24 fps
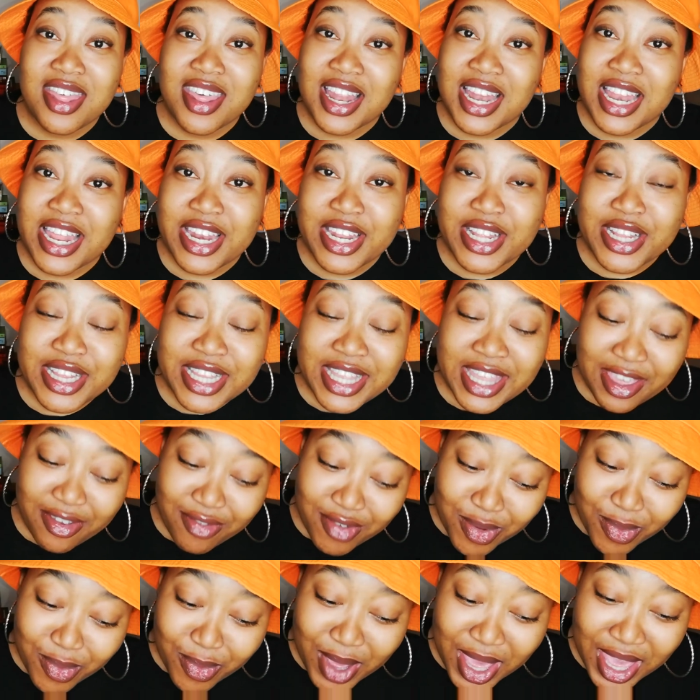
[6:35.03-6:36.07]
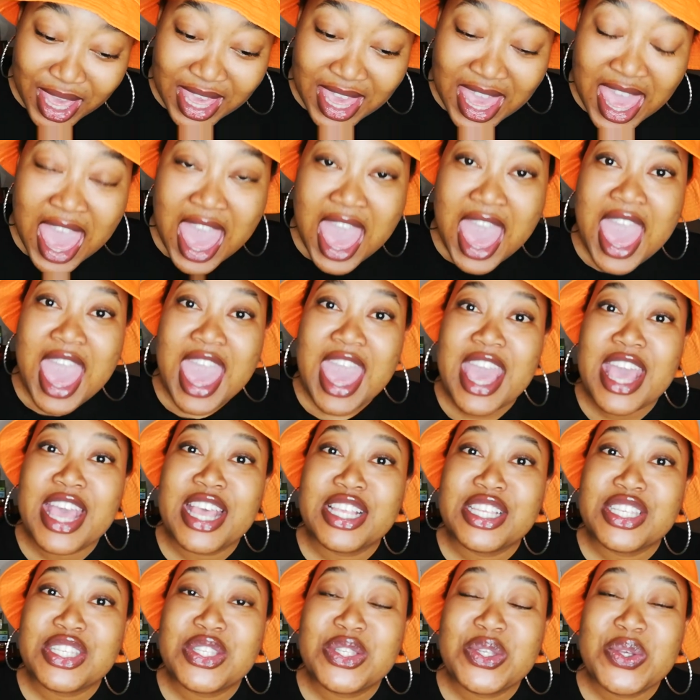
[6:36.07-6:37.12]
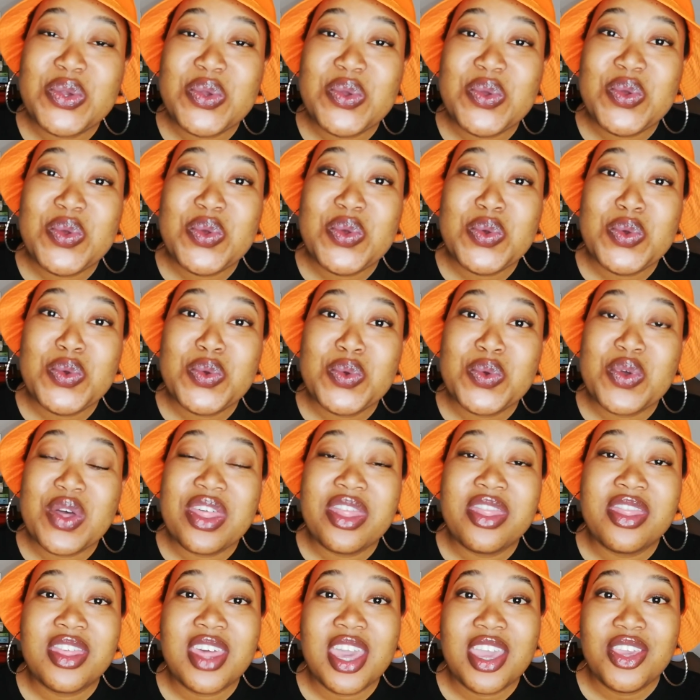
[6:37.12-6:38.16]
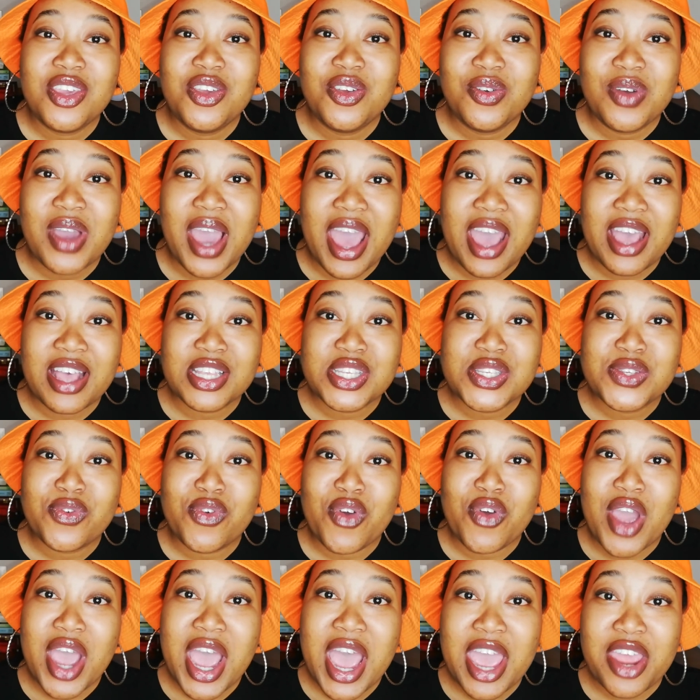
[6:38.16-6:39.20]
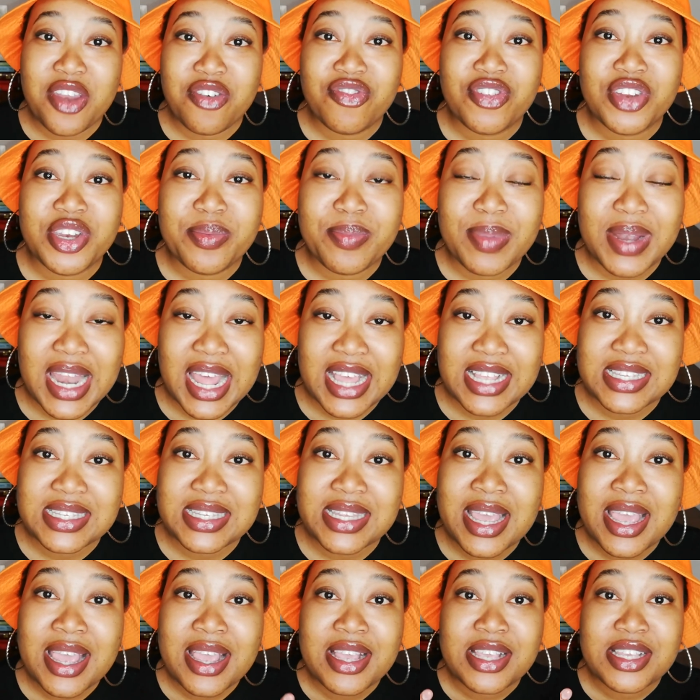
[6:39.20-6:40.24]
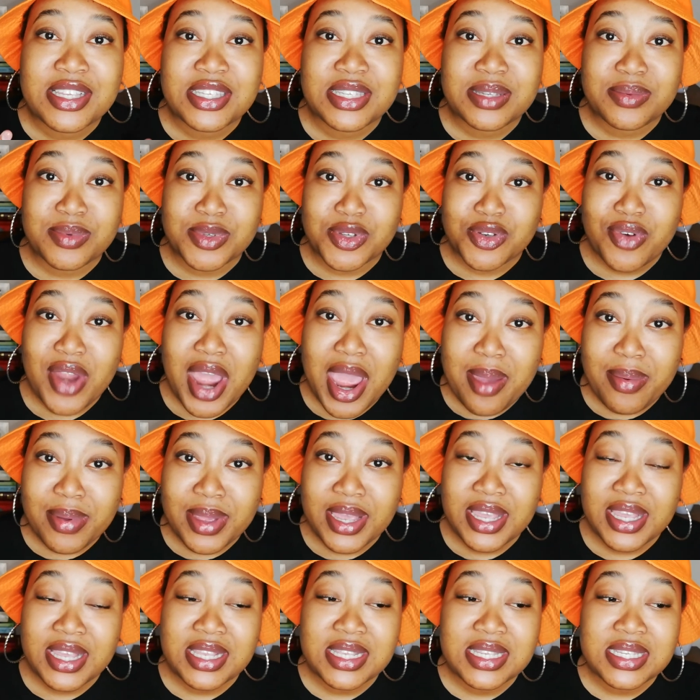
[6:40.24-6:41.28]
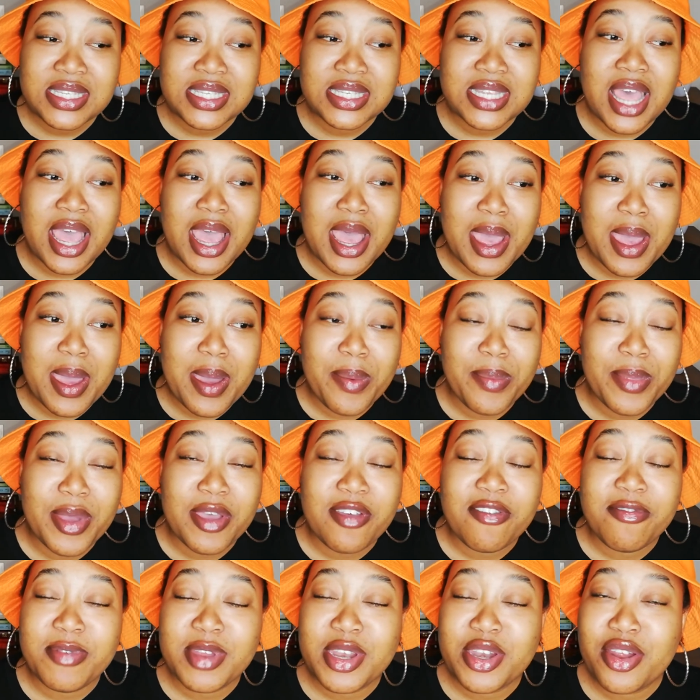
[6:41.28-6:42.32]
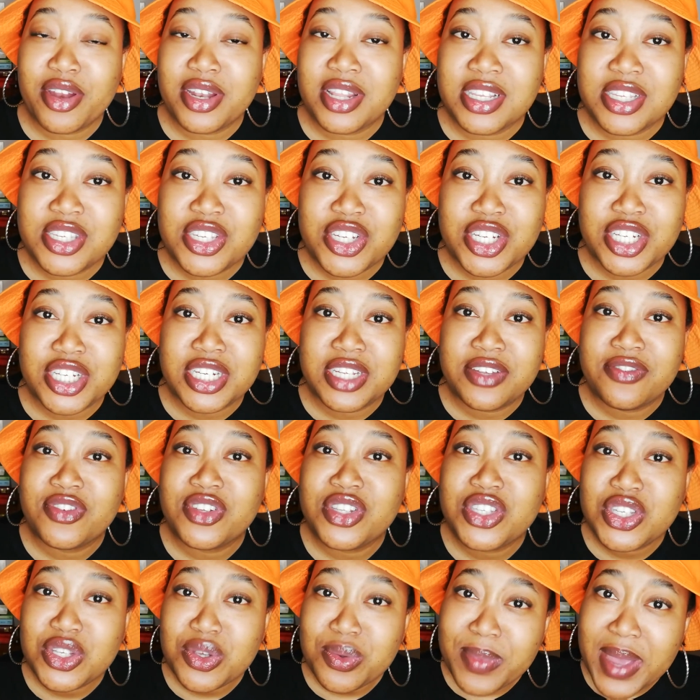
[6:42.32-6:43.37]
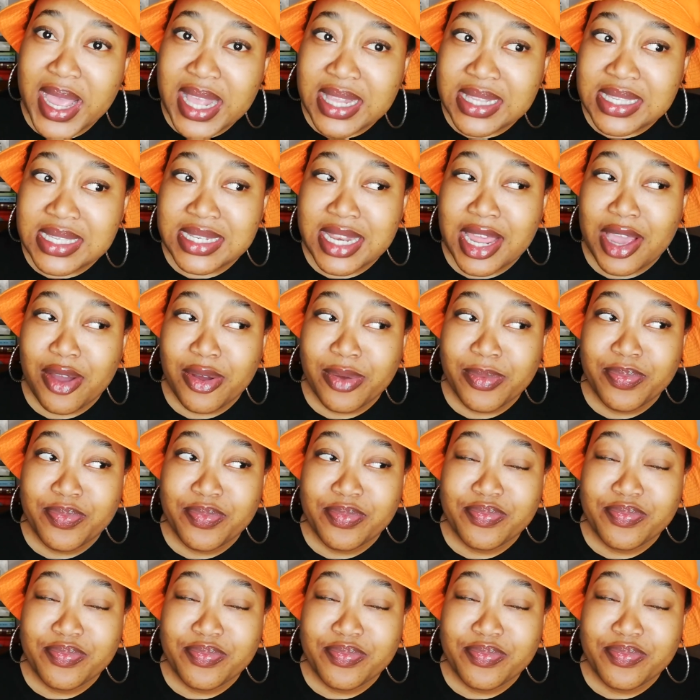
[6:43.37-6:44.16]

the little giveaway is to thank you guys for 100 plus subscribers um, i've been on this journey for two months now